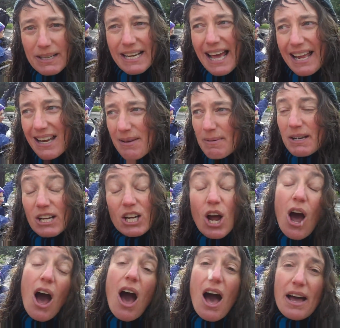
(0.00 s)
and anybody
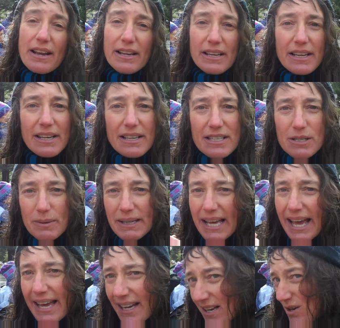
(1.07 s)
caught doing
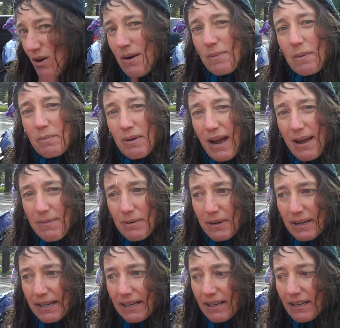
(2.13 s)
any corporate
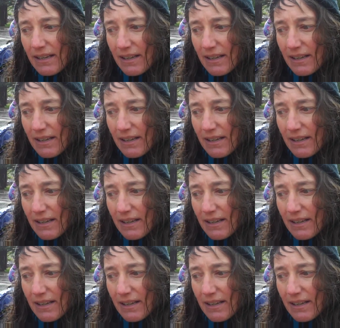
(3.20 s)
bribery